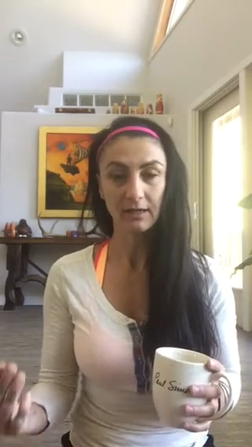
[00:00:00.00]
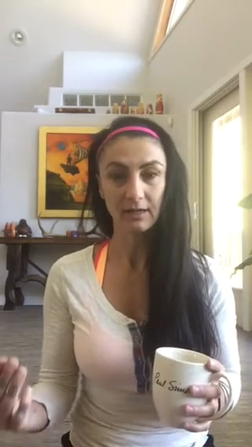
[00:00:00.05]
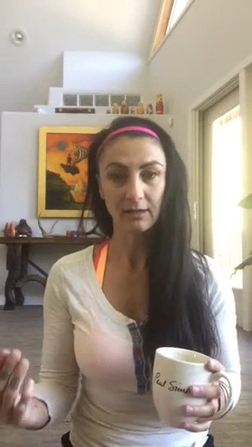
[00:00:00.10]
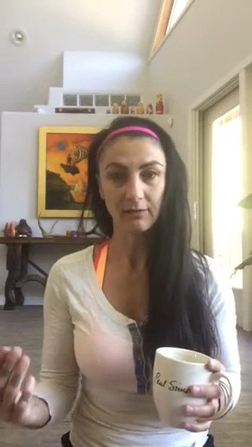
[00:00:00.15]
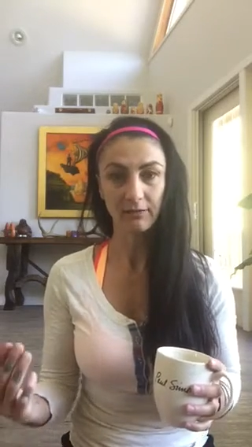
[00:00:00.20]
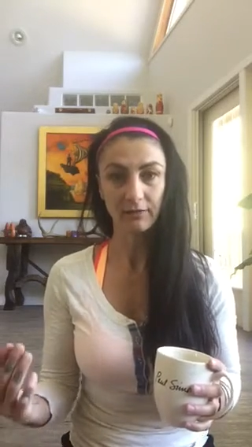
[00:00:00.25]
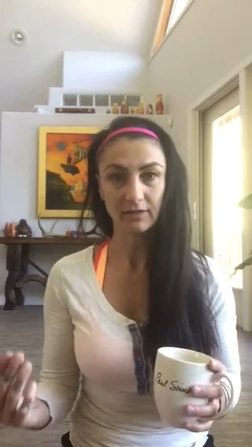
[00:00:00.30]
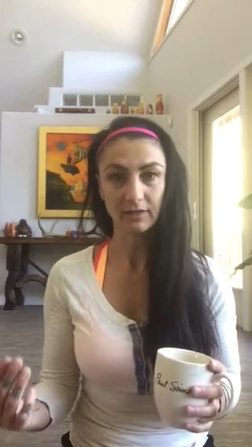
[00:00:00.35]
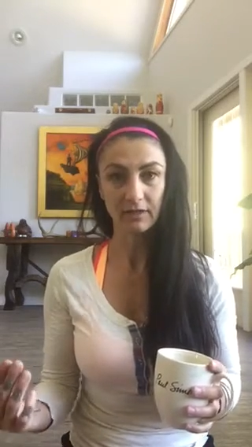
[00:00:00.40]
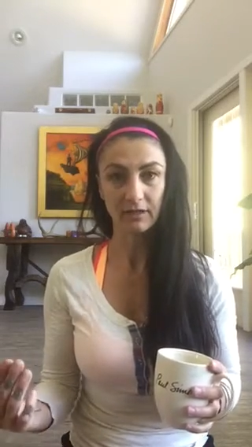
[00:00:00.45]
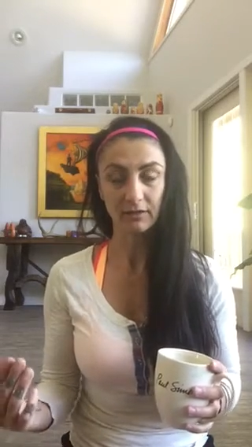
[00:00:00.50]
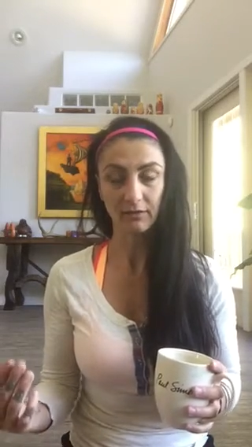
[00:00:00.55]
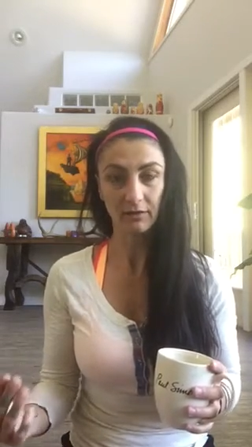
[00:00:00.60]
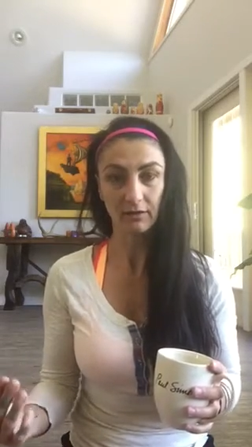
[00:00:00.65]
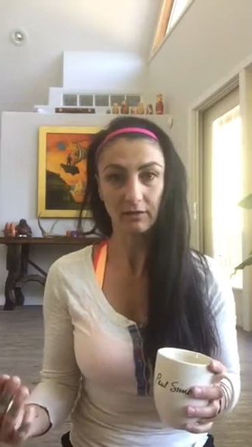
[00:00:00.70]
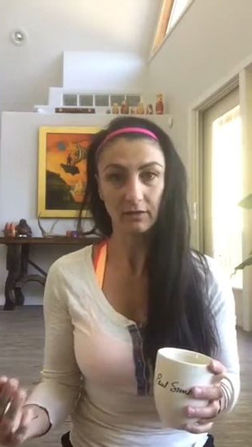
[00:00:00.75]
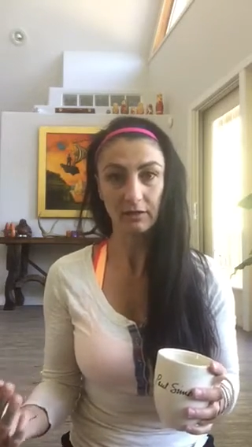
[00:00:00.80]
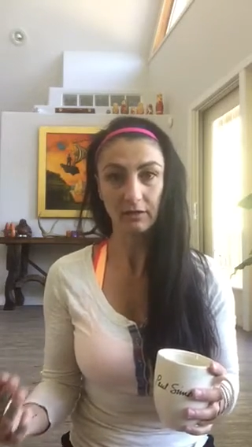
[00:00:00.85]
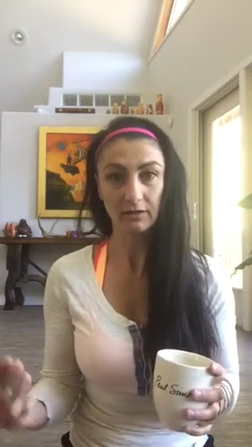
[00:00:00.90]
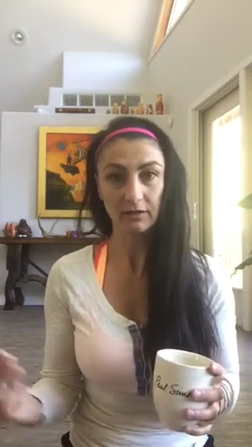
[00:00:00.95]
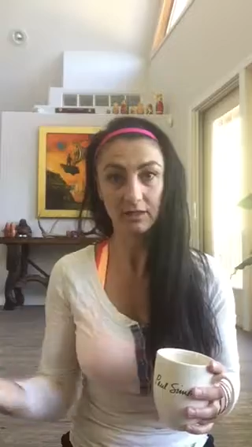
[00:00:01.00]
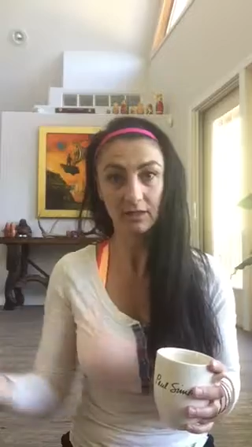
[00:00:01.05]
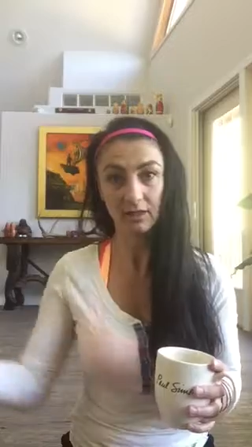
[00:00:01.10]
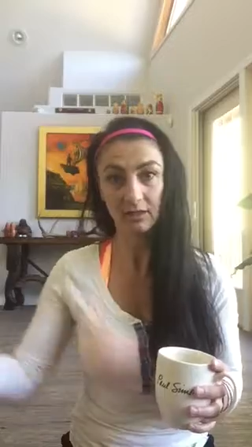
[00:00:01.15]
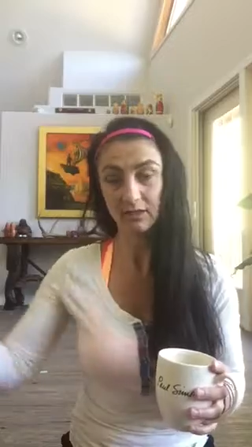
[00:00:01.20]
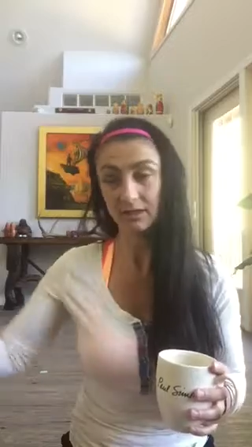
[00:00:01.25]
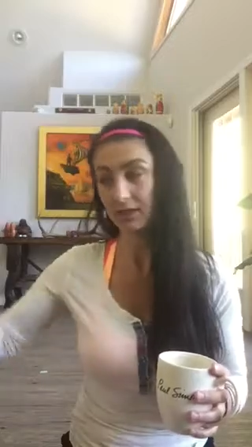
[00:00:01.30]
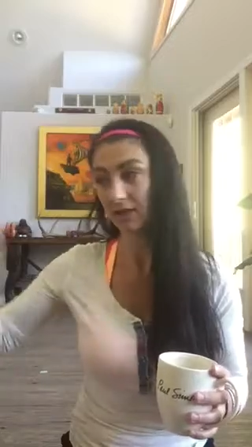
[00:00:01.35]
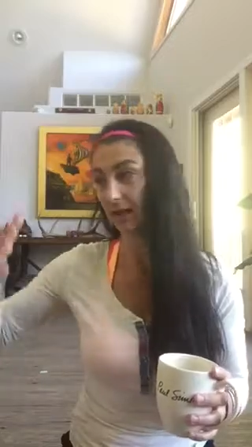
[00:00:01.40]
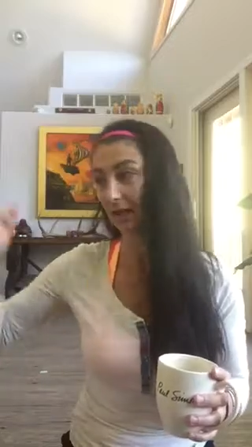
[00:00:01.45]
if it's it, it, to
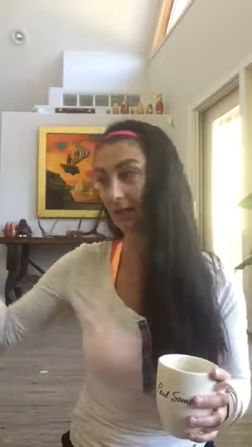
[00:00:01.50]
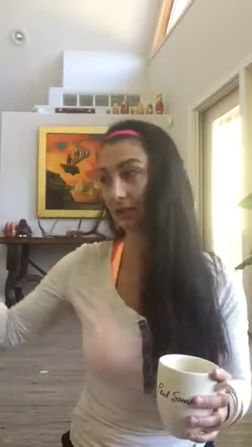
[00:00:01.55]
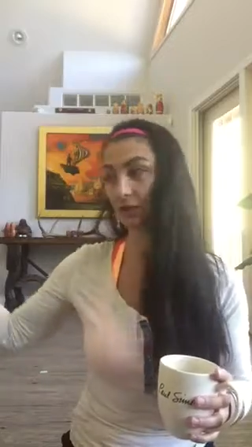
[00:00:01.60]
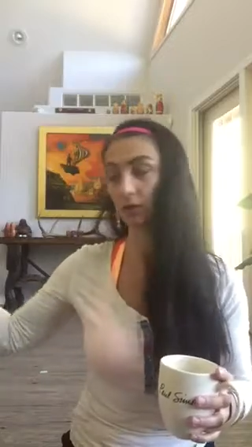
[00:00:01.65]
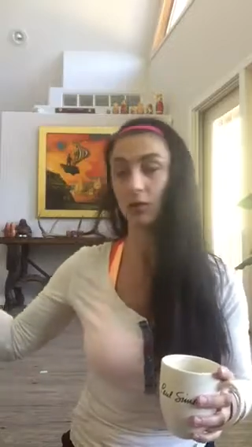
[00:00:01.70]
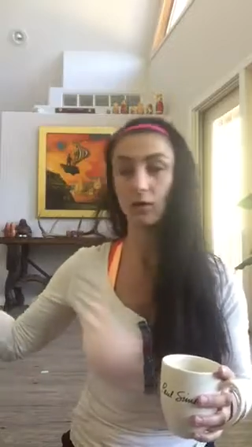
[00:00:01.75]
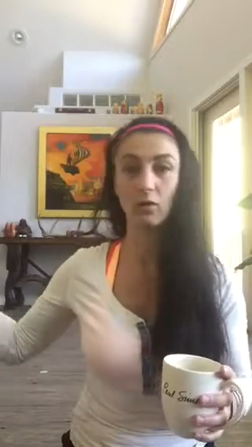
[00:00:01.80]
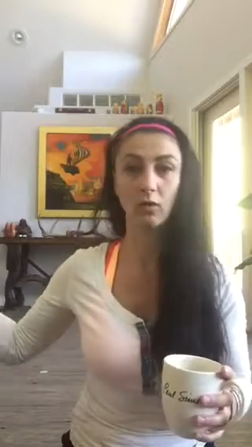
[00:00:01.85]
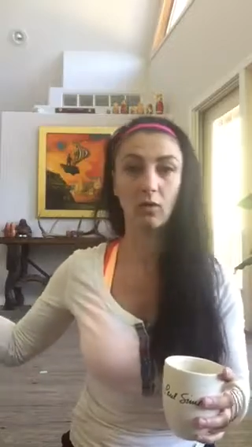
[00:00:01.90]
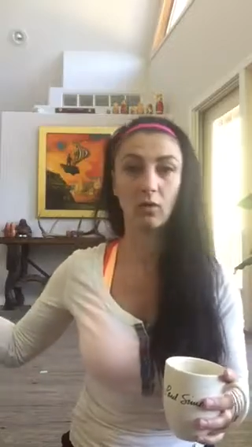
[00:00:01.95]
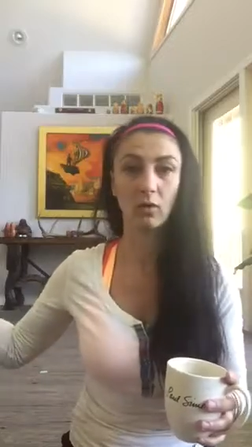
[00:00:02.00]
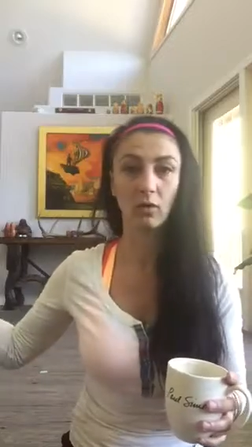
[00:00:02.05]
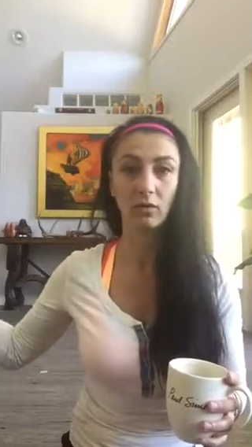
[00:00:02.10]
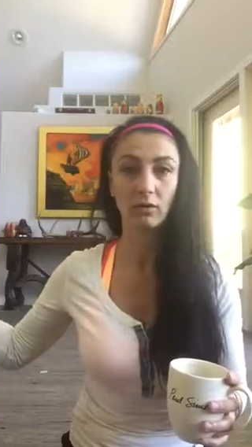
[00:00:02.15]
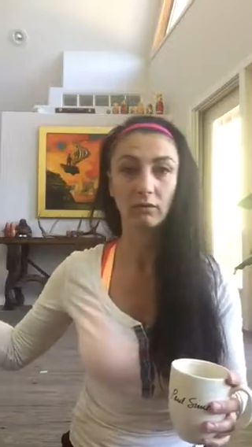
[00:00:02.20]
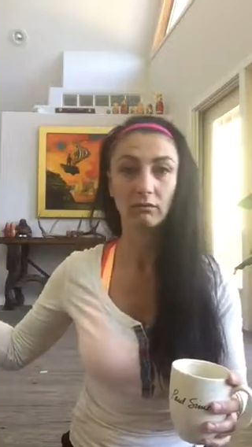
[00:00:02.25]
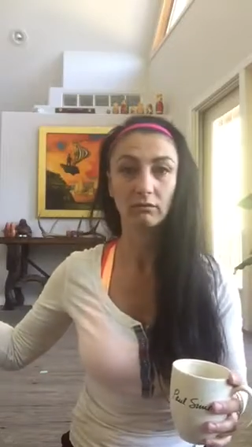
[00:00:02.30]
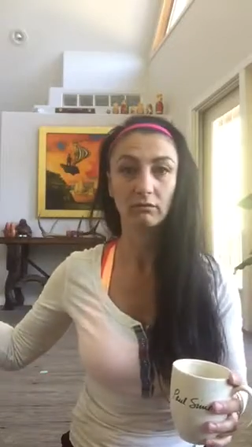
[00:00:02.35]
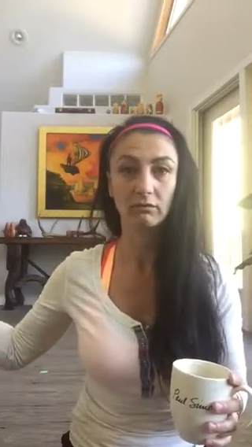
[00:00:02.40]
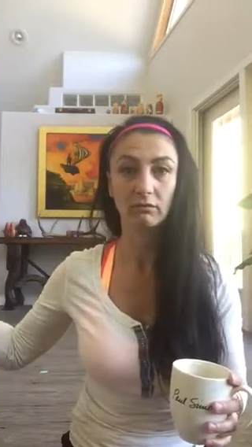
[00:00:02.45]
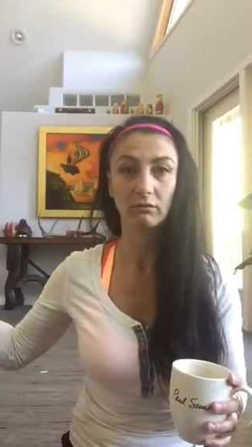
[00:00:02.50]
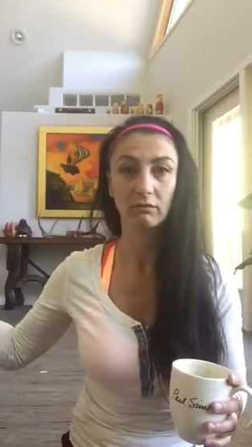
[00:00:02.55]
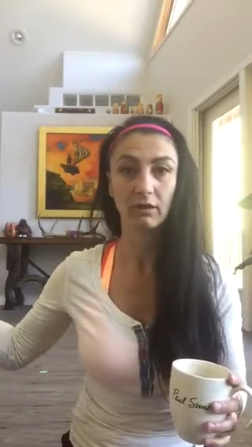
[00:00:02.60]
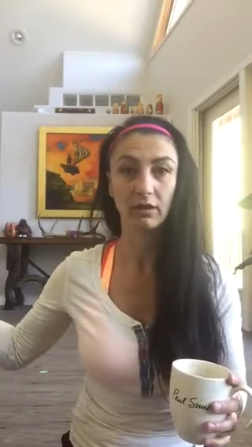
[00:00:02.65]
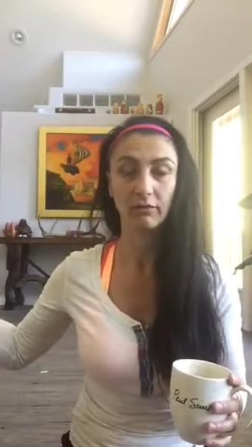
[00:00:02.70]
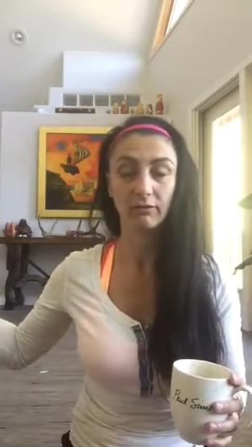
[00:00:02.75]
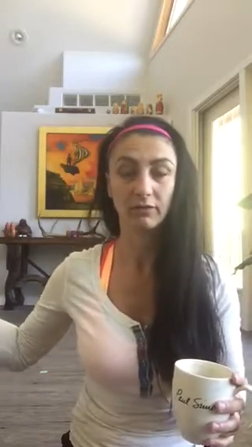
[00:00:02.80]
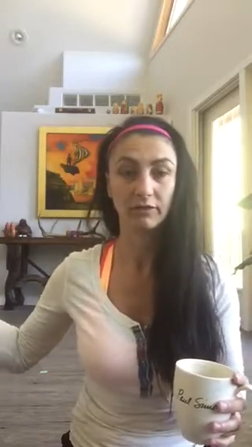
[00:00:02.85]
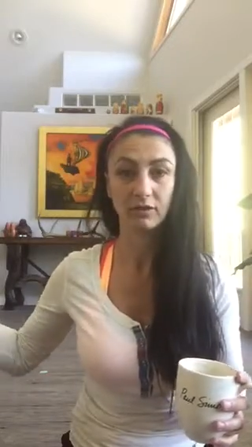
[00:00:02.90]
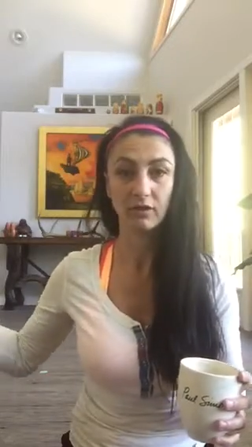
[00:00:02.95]
to get to a goal
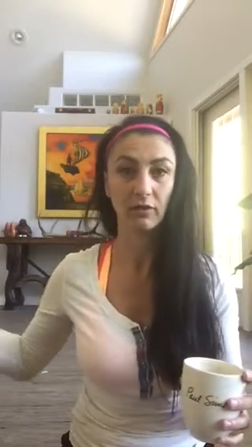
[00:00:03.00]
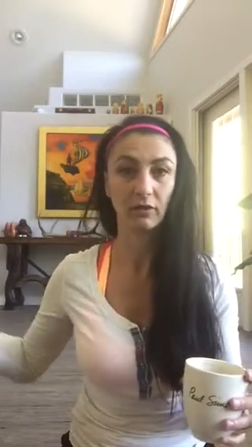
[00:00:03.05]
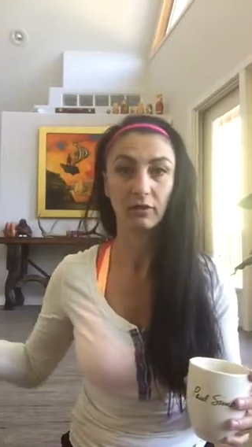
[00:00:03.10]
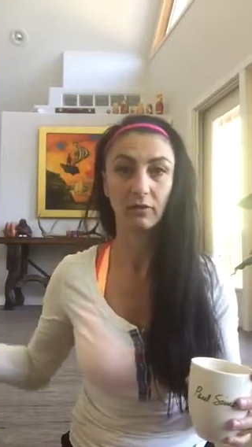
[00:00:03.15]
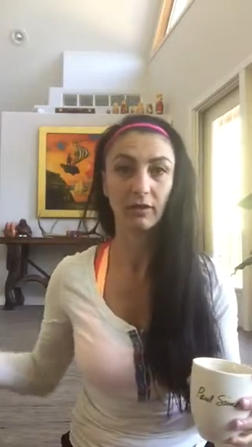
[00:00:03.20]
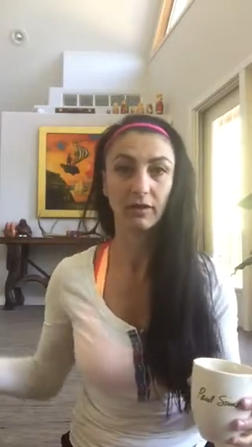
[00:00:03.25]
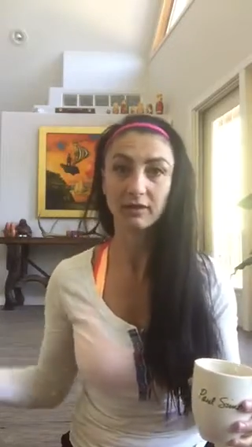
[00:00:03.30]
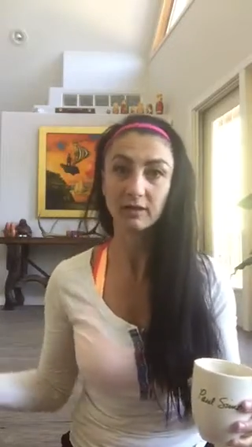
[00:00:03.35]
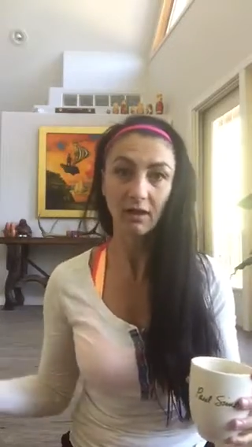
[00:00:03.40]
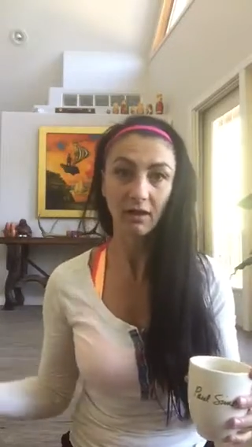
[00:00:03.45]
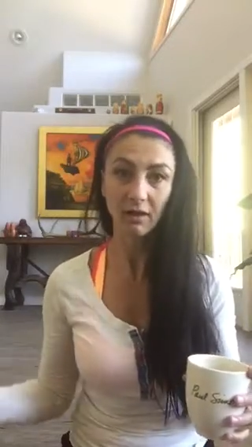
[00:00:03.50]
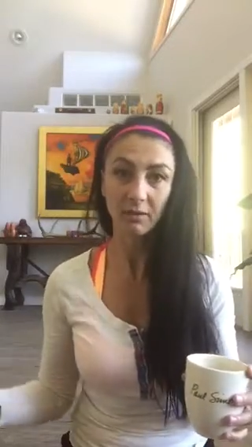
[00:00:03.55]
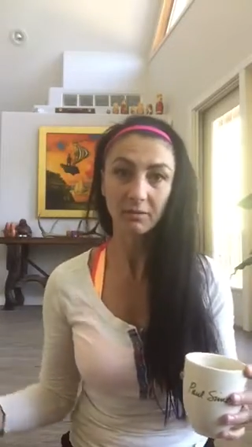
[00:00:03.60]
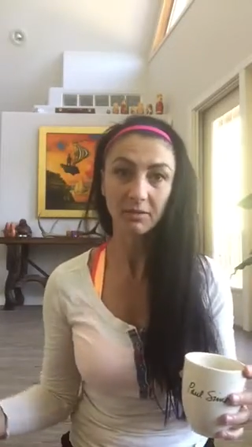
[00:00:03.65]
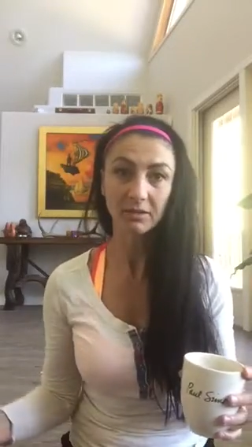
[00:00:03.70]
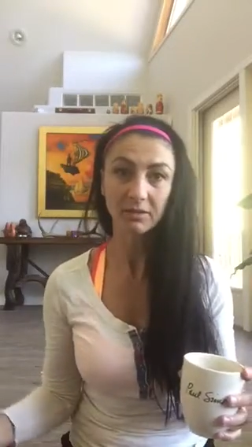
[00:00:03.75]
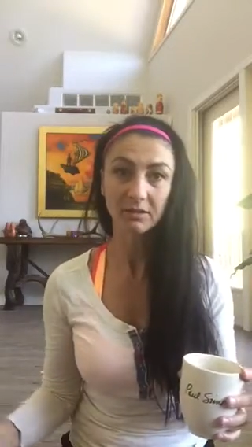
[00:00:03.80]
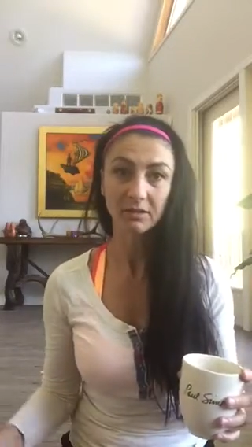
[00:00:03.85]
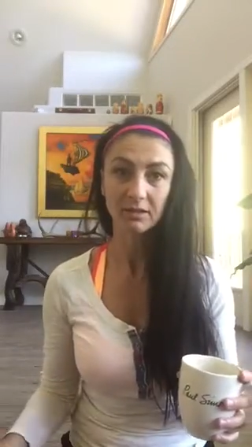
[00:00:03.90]
if it's not the right time.